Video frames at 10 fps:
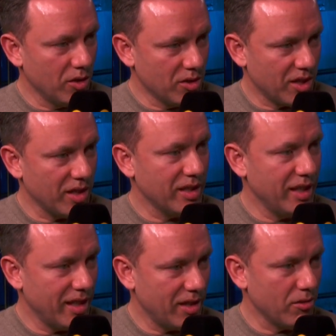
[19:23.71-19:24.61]
until
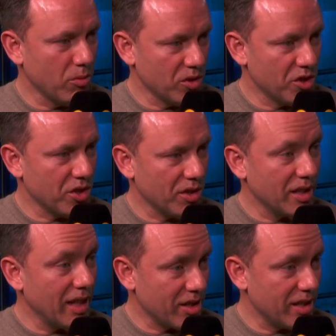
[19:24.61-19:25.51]
he hit the one
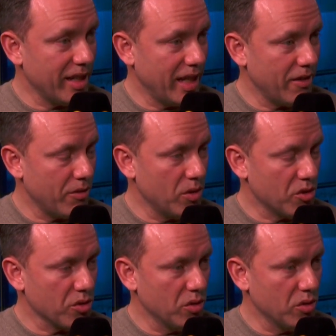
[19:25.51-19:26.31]
shot that actually gave him the